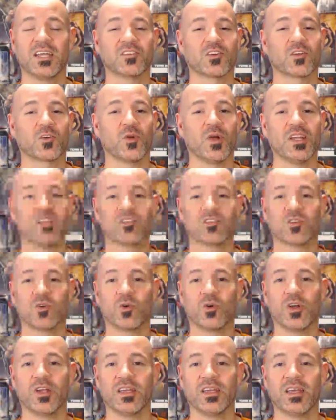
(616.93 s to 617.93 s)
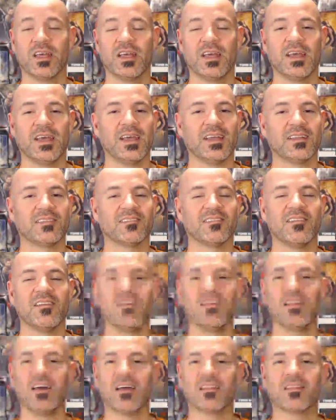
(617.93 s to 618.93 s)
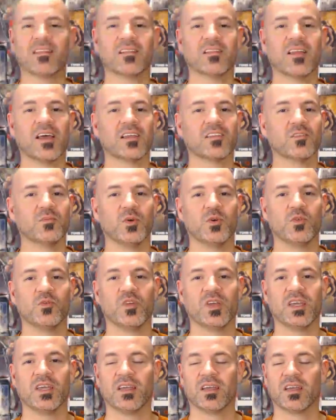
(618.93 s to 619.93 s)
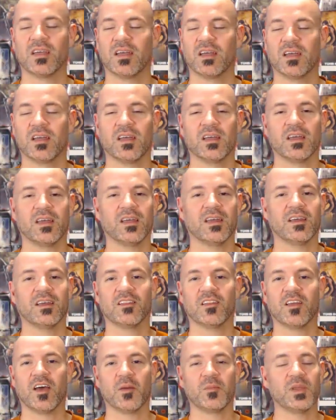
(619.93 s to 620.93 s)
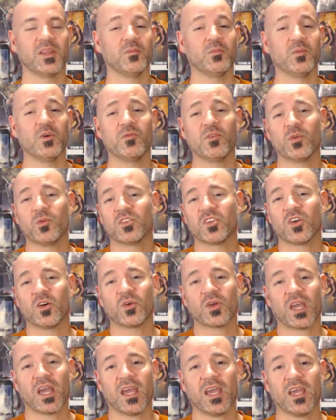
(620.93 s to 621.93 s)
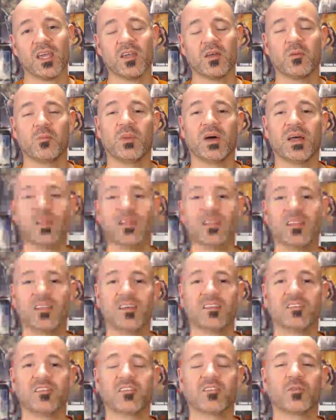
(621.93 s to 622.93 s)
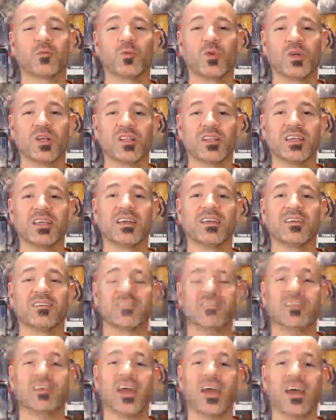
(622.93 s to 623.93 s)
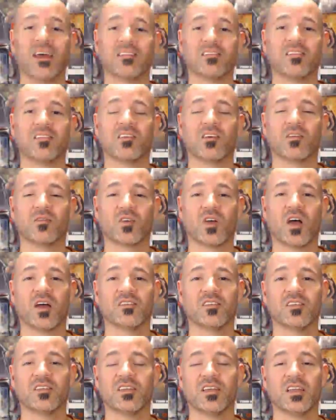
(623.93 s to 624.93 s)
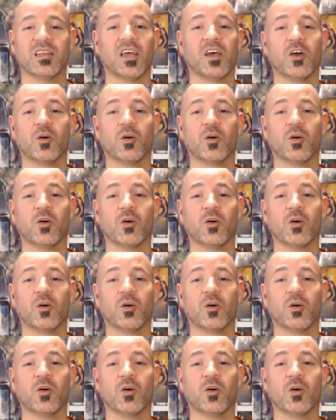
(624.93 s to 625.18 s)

It's a great story. It's nothing like the movie. I mean, the movie was okay, but this really is the essence of Constantine.